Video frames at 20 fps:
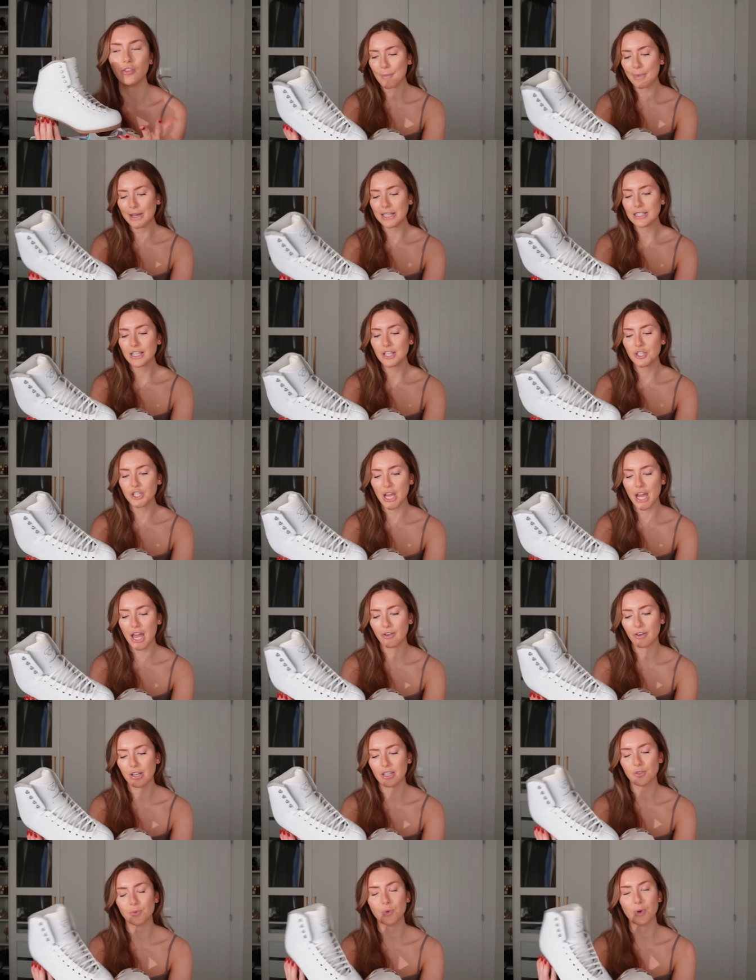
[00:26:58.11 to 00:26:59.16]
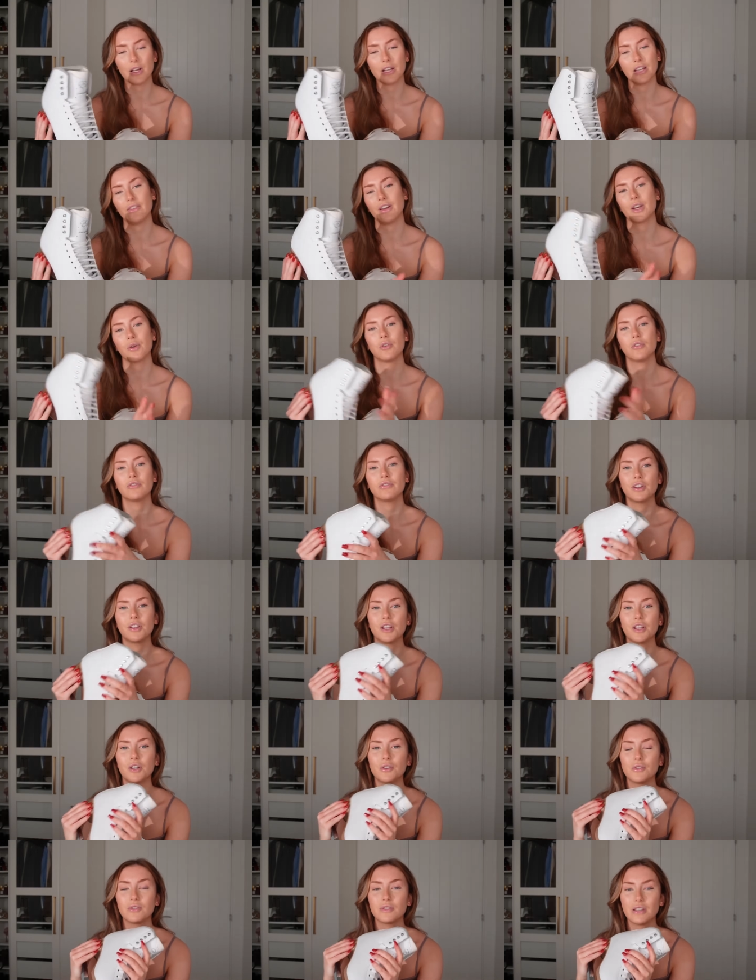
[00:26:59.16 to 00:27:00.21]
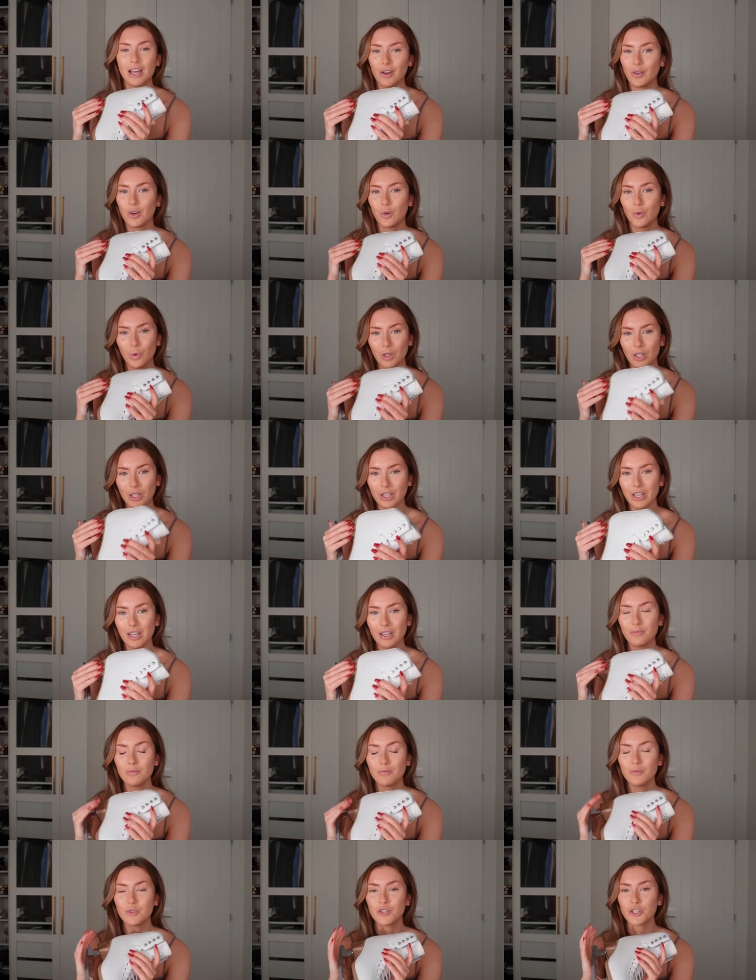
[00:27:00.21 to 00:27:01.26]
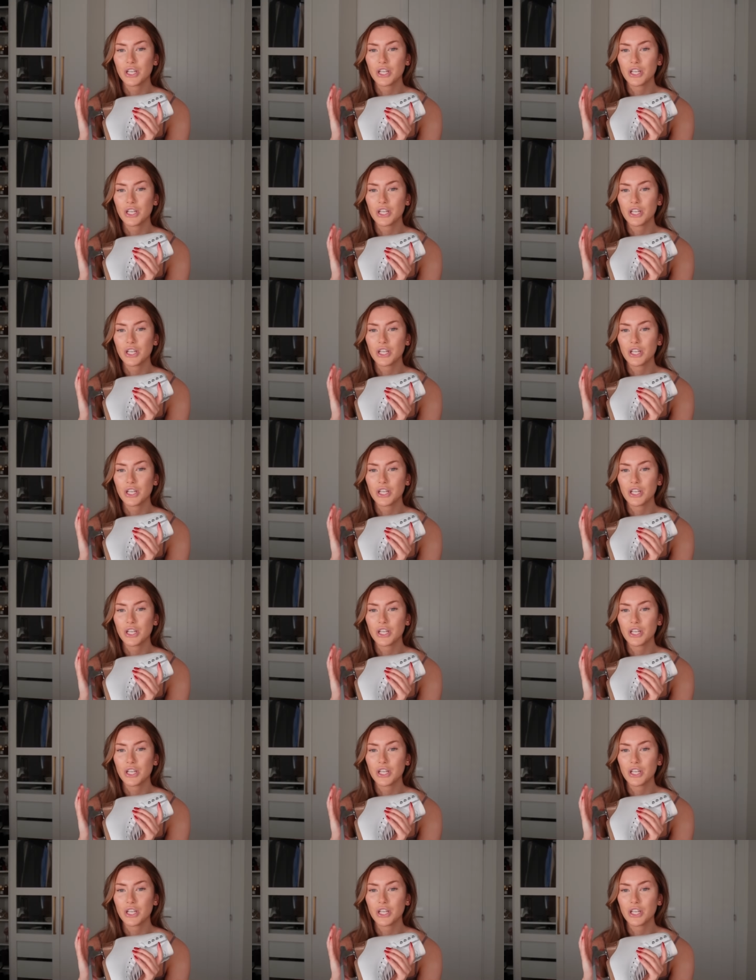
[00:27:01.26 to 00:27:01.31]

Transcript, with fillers: I messaged Erin as well if anyone follows Erin Williams.